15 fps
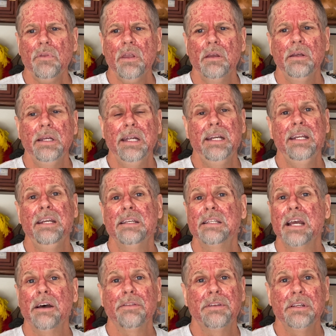Eating as
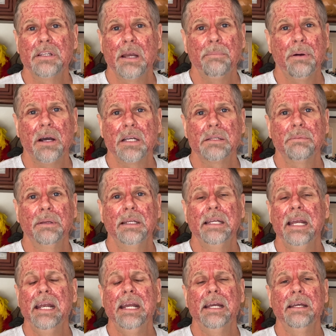healthy as I possibly
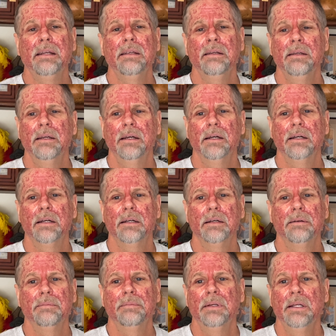can.
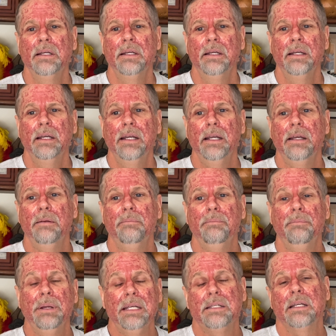And
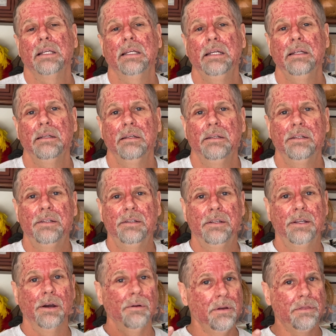basically
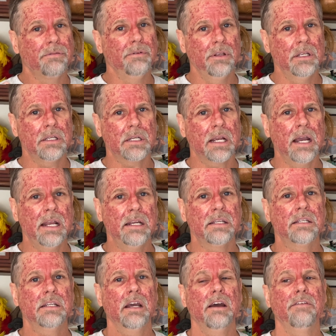going through this kind of
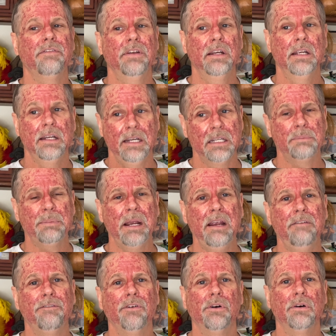stuff, and it is
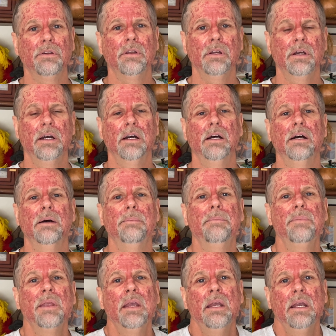painful.
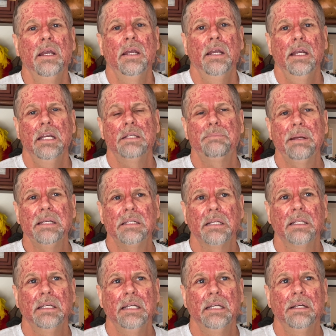it's
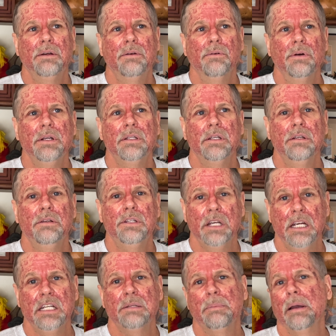basically going to
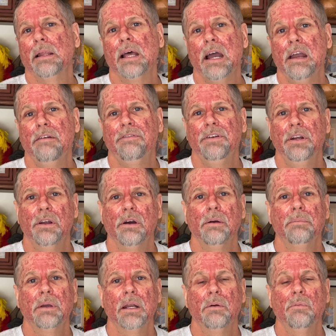change my life. You know,
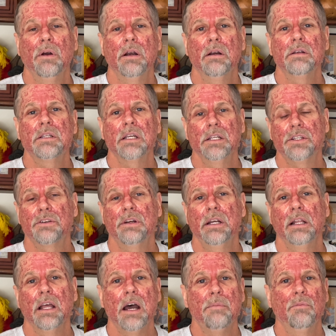I'm going to wear sunscreen
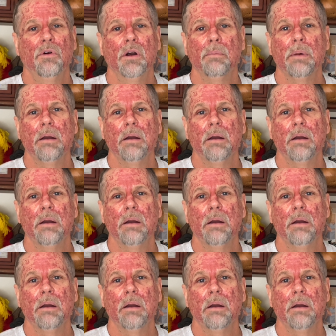a lot more. My